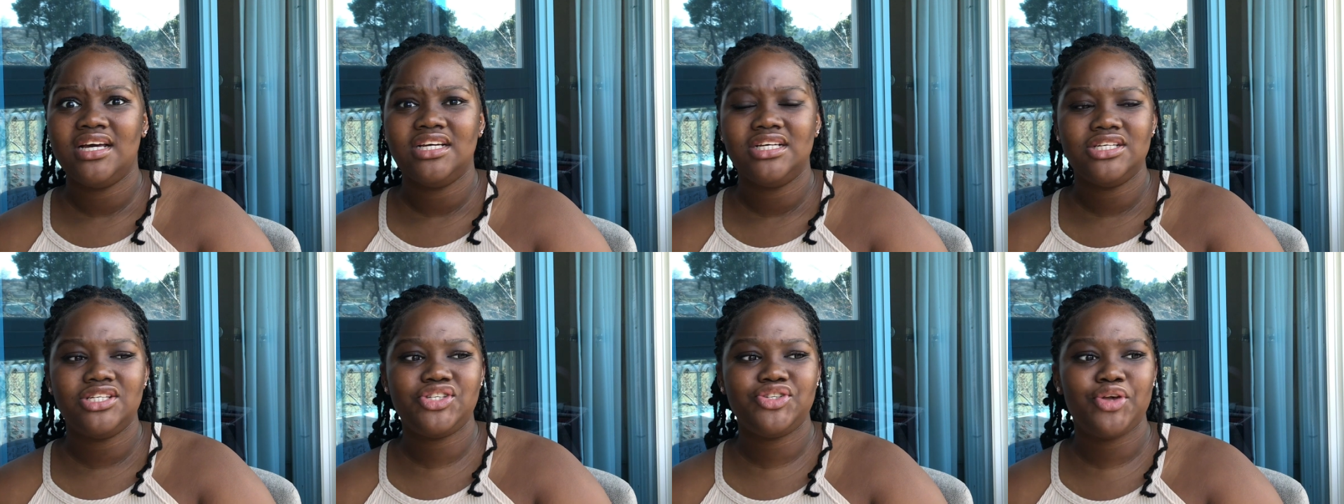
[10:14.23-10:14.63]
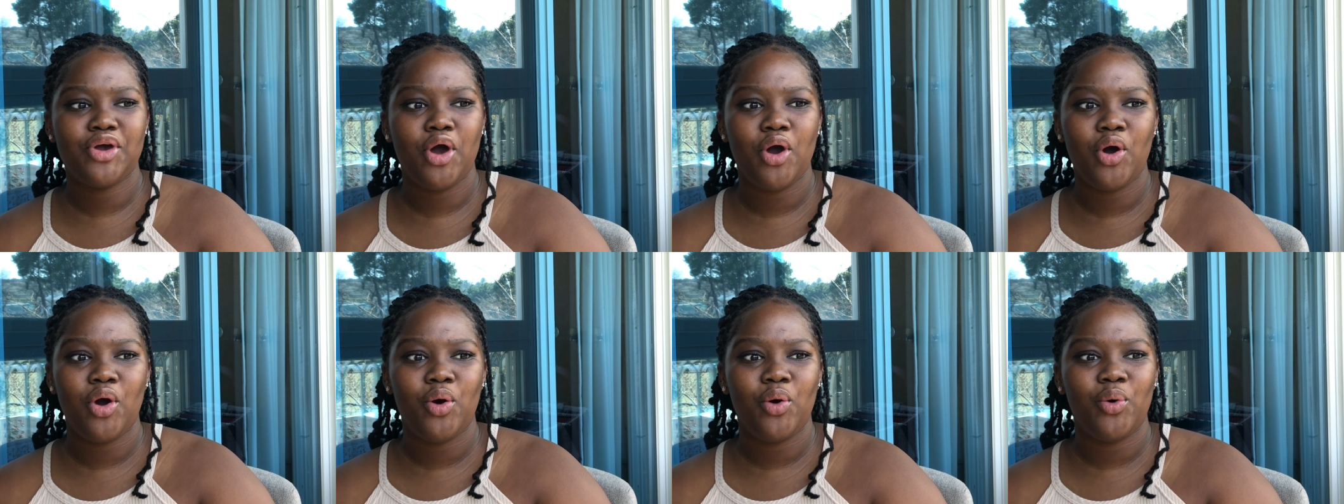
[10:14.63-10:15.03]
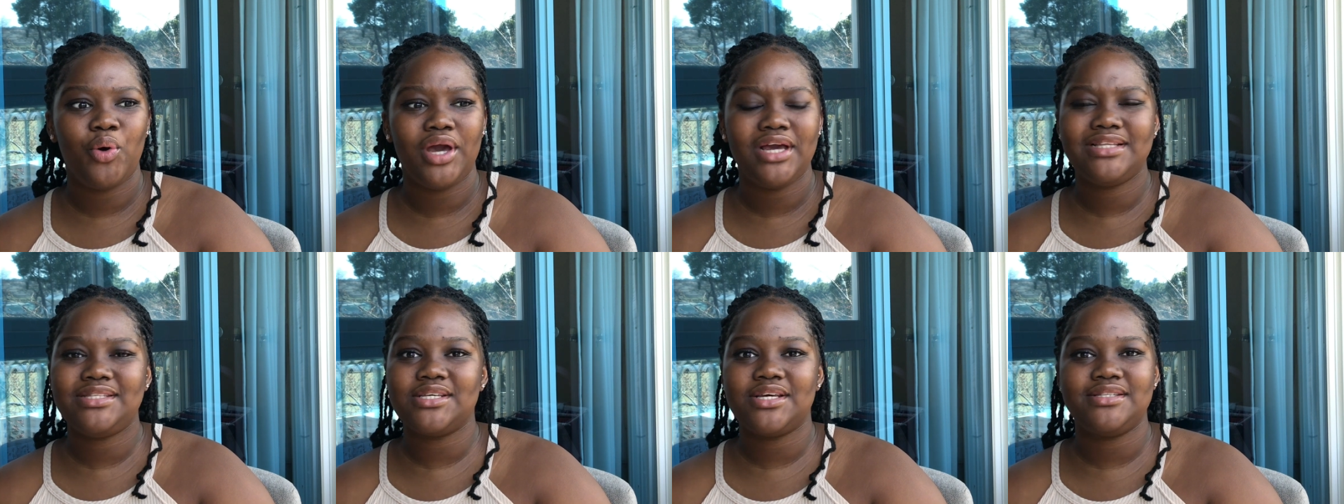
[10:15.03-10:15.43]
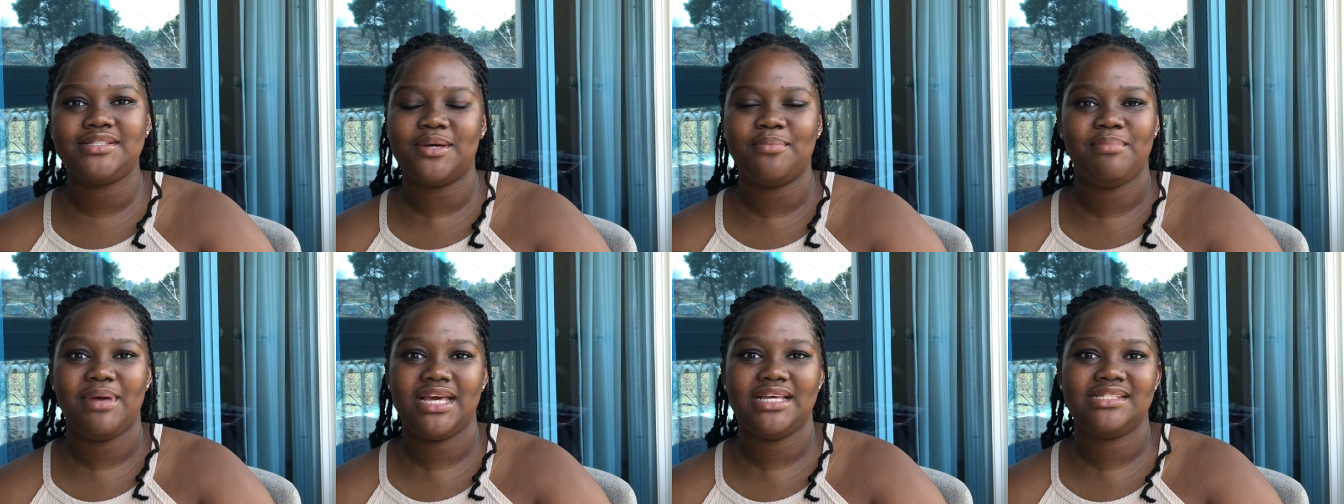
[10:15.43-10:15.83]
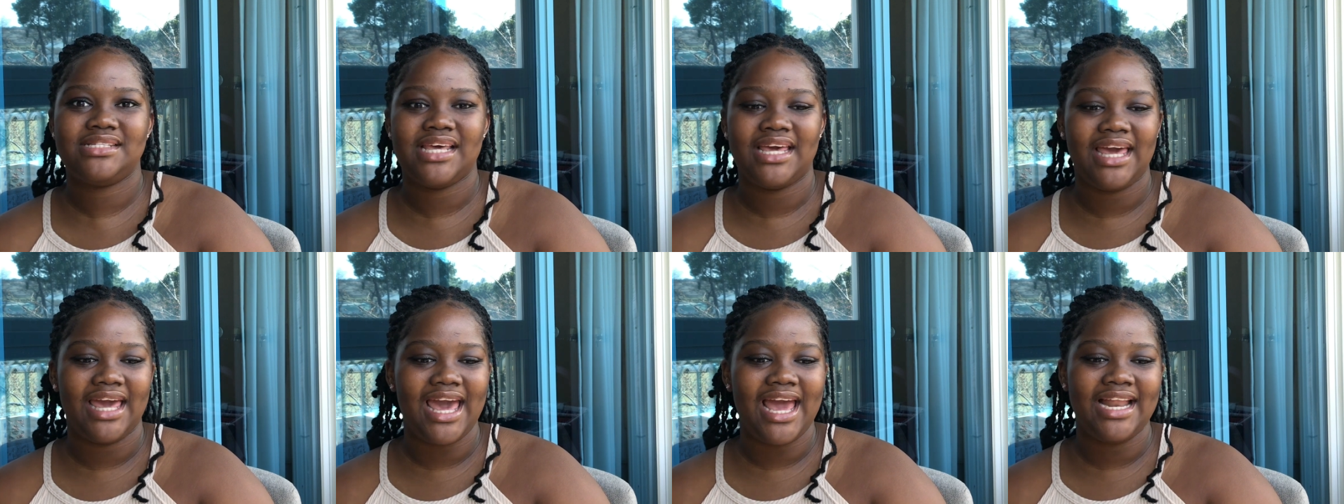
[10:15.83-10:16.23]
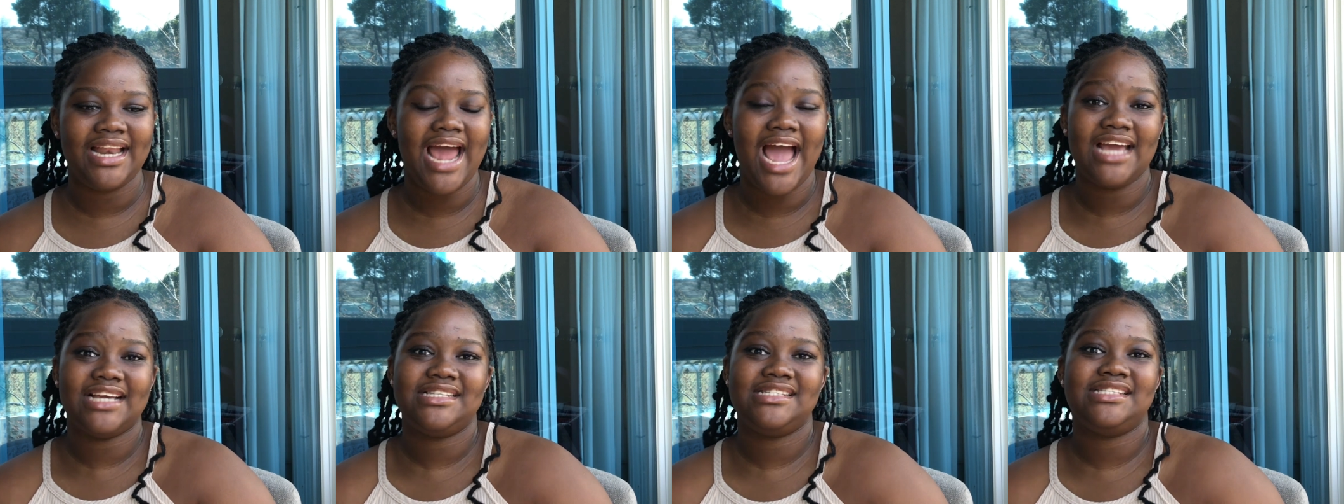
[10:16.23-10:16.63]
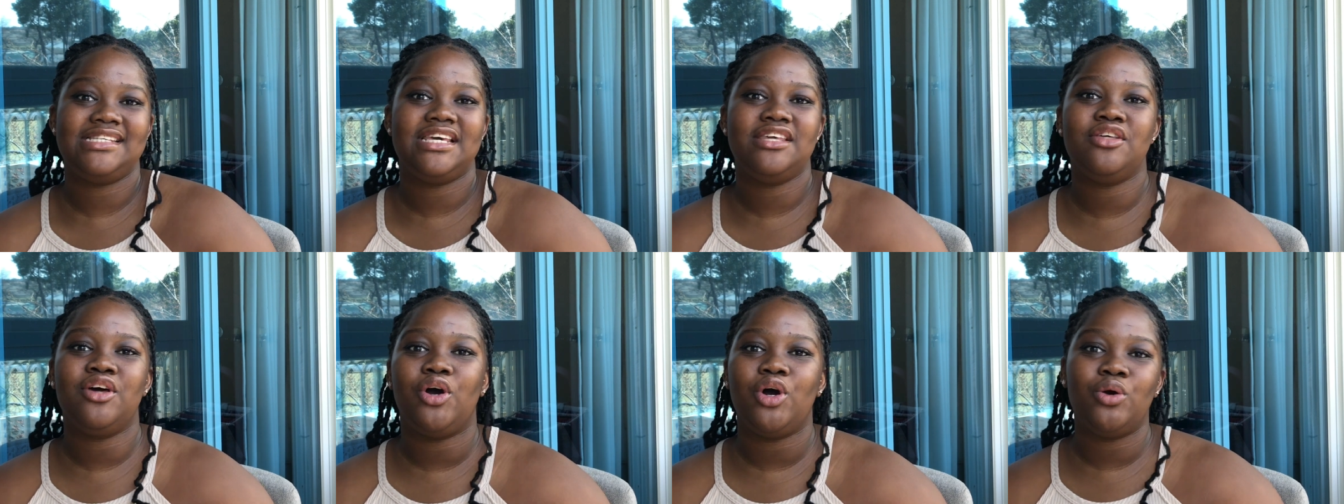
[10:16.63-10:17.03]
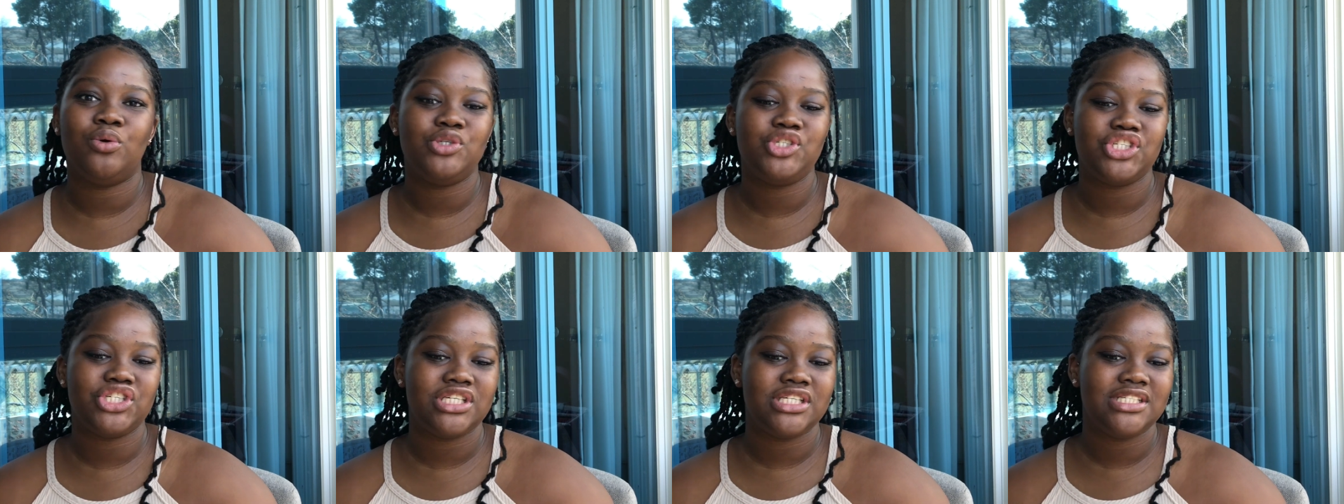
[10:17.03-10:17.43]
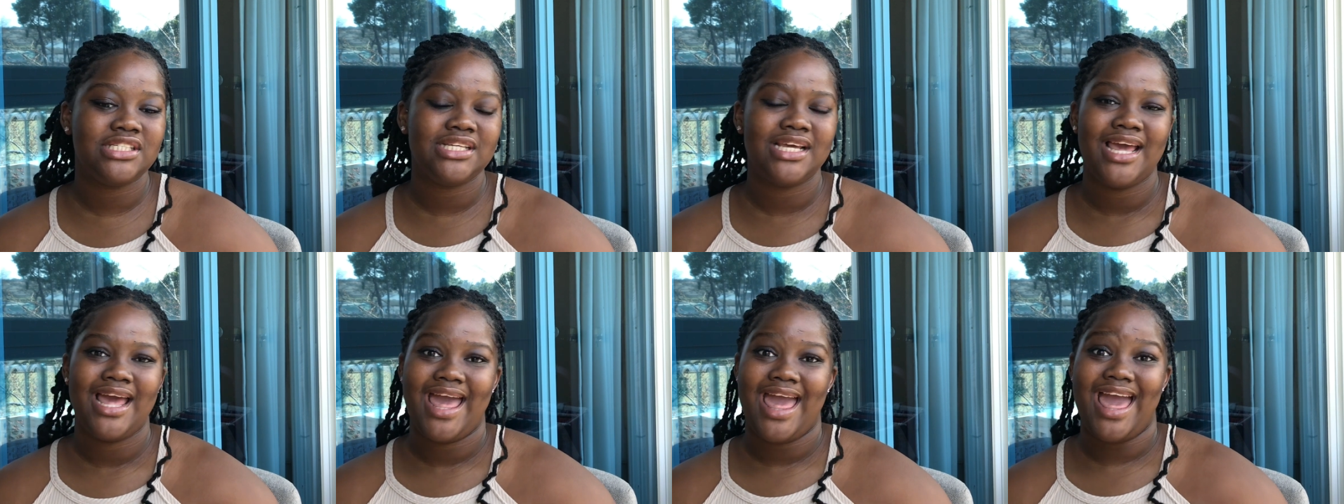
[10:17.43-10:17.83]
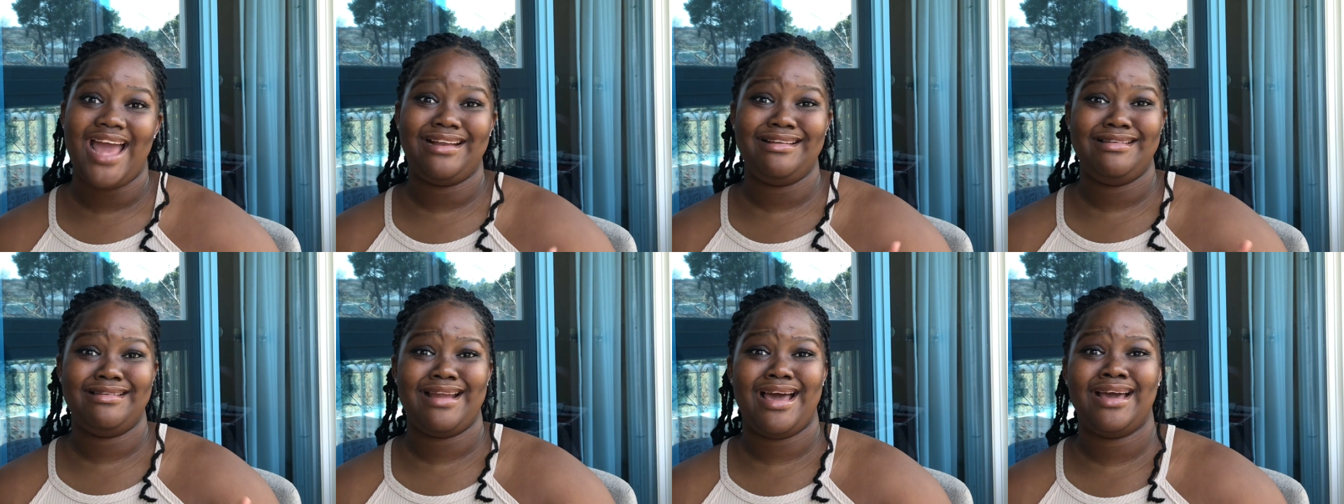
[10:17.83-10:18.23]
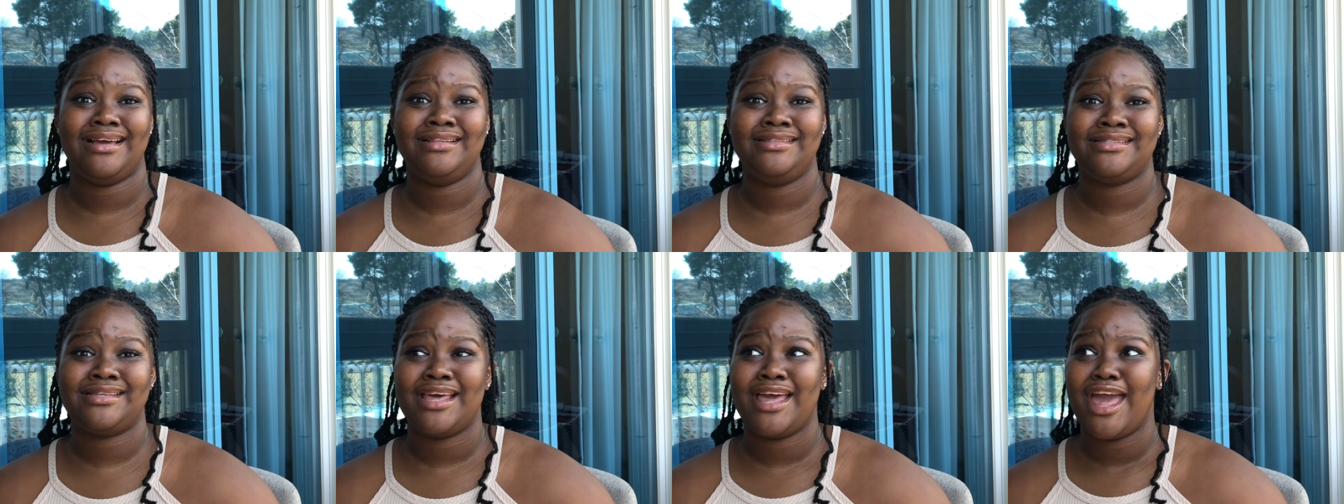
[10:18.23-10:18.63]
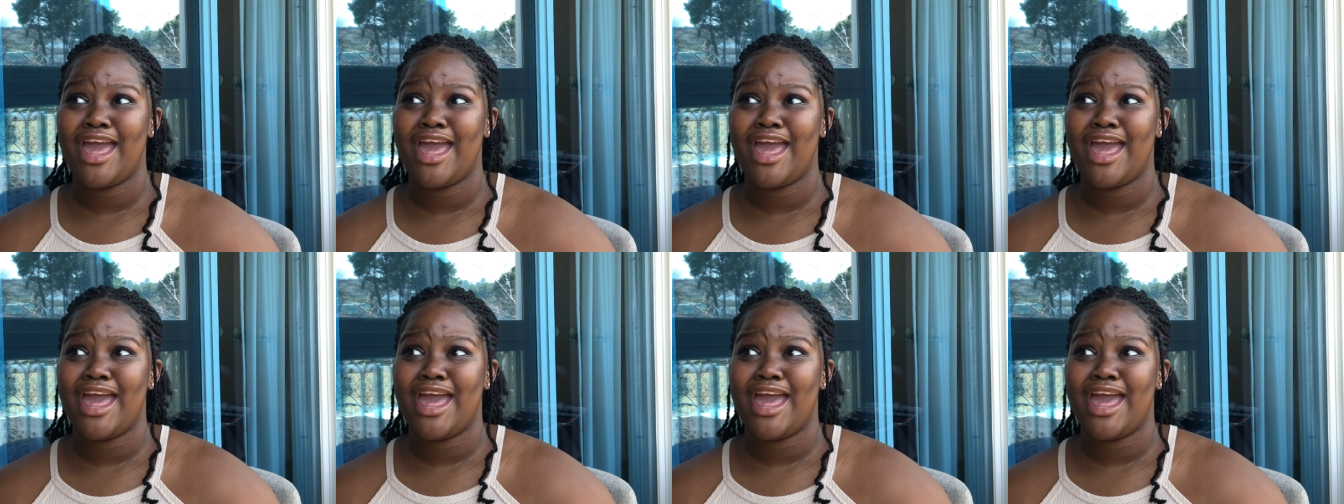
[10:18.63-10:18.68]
So it's amazing, and I see the ocean at night,